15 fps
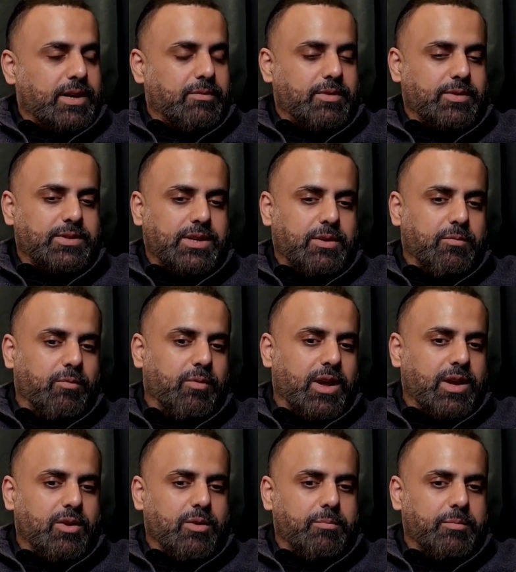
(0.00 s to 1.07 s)
Right. If you see
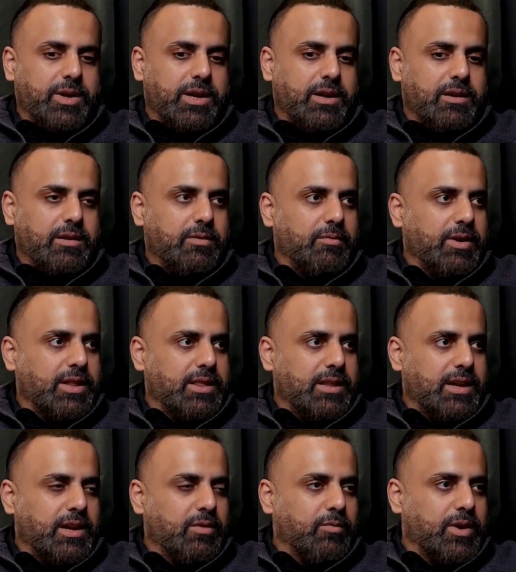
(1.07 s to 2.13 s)
Y Combinator,
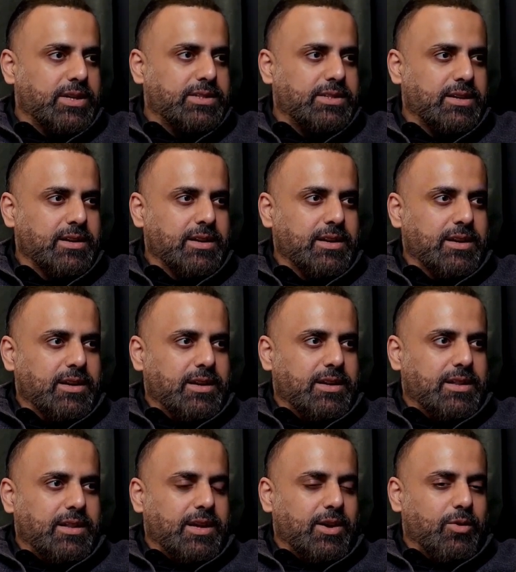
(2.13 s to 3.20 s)
when they invest,
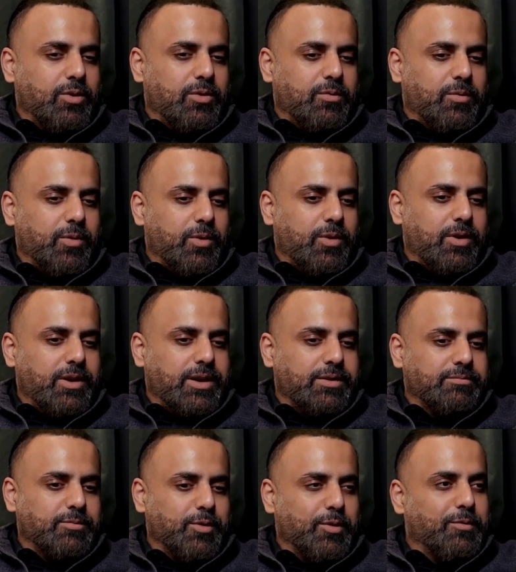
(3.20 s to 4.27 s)
they look
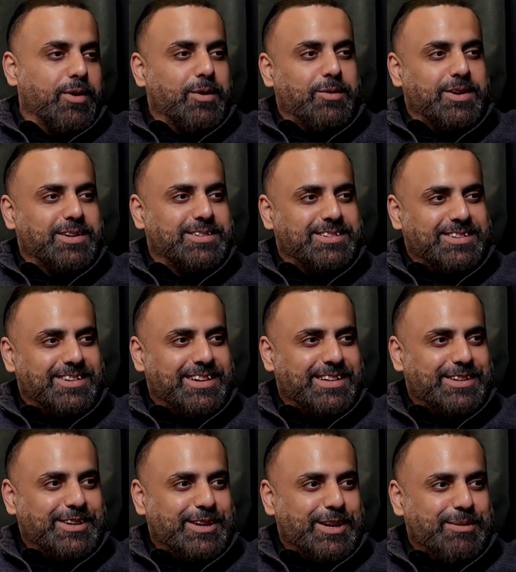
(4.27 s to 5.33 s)
for co-founders,
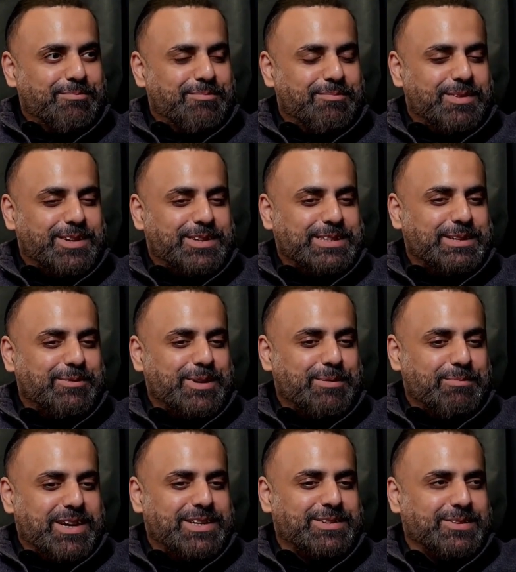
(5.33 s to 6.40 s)
like the team, because they
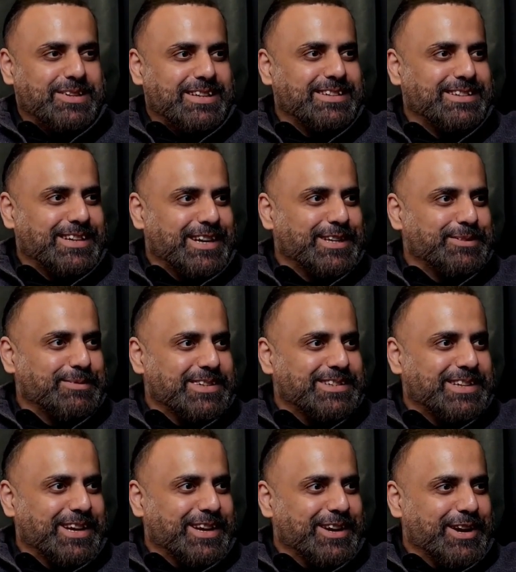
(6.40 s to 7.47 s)
want to make sure these guys
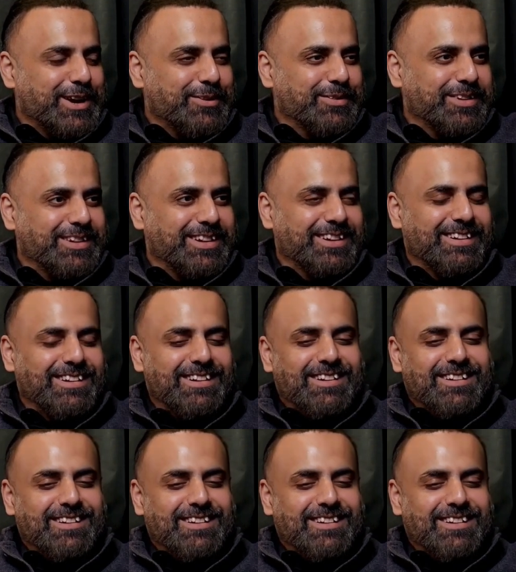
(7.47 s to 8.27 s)
will stick around.